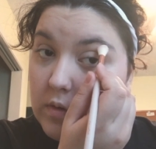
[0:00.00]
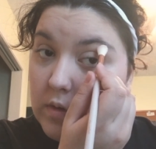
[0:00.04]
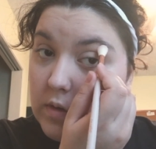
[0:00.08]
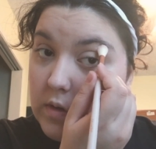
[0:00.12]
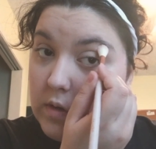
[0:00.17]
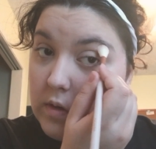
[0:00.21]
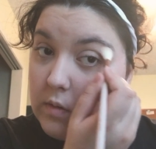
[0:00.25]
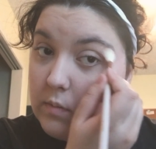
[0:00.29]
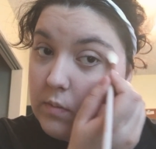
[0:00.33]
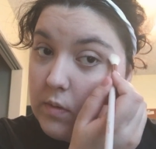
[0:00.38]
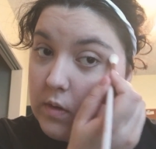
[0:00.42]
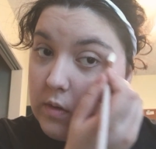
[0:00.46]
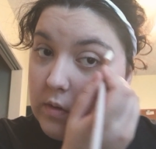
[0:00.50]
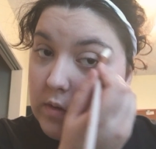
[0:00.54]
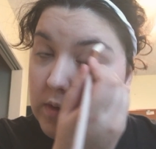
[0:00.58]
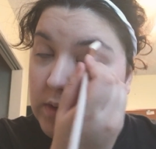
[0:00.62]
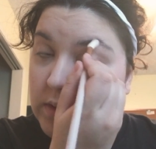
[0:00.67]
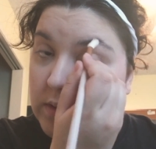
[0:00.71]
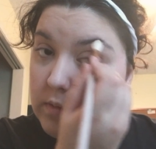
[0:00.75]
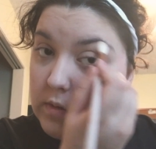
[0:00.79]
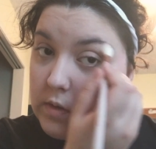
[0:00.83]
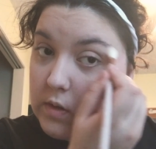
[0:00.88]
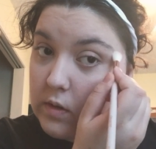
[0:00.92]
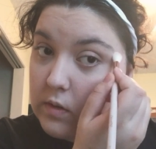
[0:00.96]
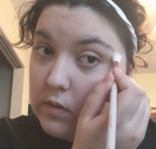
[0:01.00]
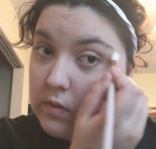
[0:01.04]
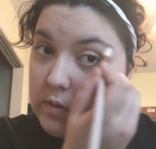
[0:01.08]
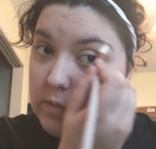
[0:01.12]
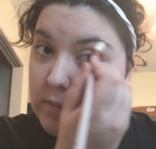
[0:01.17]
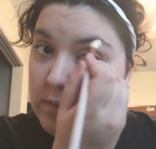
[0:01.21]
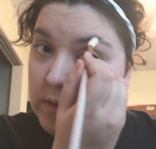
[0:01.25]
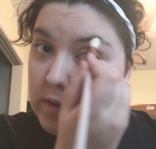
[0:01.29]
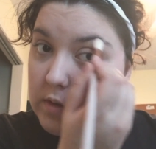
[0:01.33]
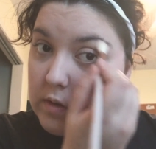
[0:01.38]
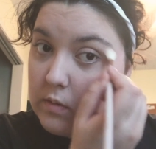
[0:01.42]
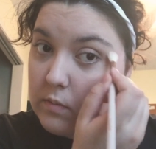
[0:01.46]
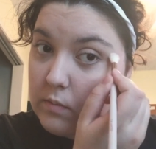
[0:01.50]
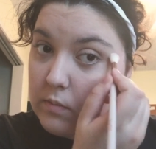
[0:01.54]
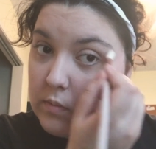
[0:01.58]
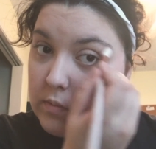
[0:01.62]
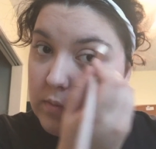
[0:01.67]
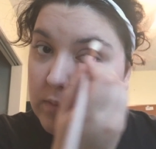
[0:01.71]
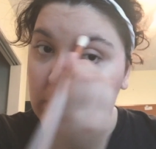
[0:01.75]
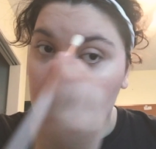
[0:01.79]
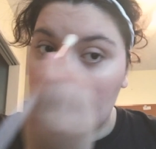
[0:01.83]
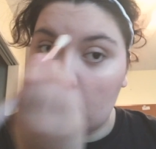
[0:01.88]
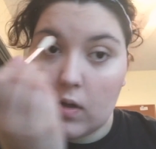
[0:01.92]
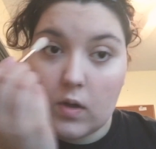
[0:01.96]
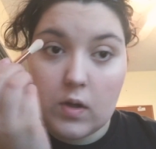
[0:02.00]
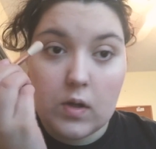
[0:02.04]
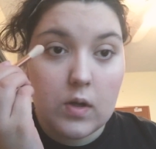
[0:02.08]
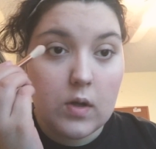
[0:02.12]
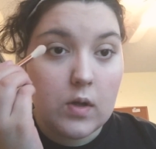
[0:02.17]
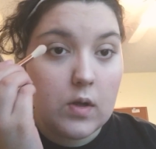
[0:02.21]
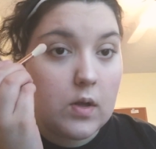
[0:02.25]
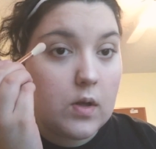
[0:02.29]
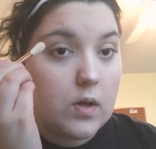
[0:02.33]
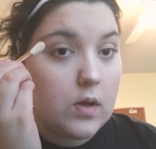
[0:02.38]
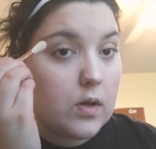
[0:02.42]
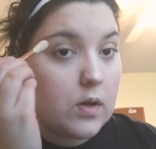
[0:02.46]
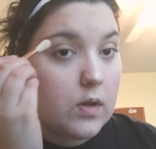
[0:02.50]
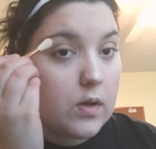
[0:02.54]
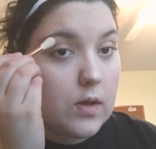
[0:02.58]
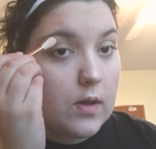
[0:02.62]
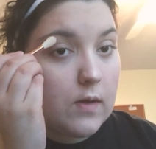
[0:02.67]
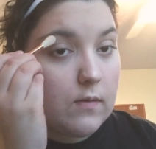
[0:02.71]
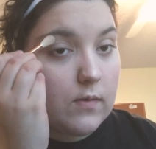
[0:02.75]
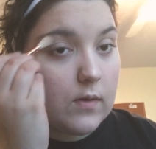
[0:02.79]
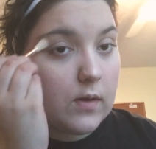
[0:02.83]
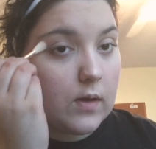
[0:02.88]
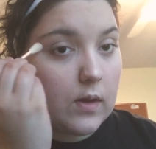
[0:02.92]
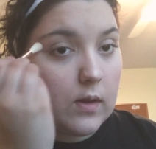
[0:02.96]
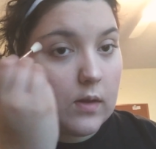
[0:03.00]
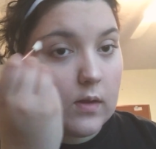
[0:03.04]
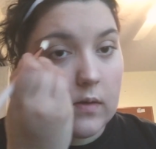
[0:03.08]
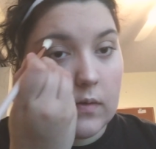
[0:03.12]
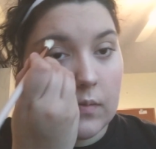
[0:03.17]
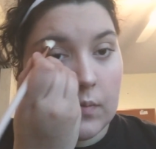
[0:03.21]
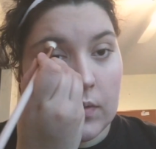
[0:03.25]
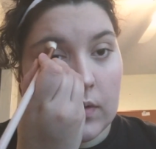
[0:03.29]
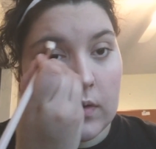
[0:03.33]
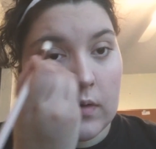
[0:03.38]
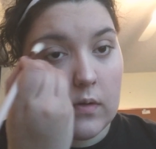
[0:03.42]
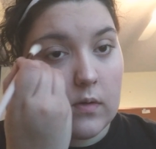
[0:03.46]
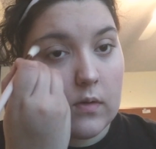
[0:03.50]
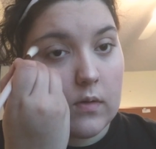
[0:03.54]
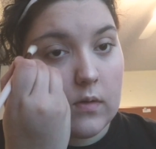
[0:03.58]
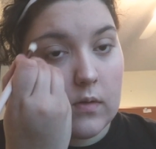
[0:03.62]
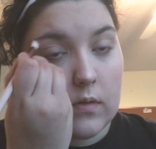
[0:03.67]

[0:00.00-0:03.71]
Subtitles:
But you're gonna want to do some on your, definitely this part.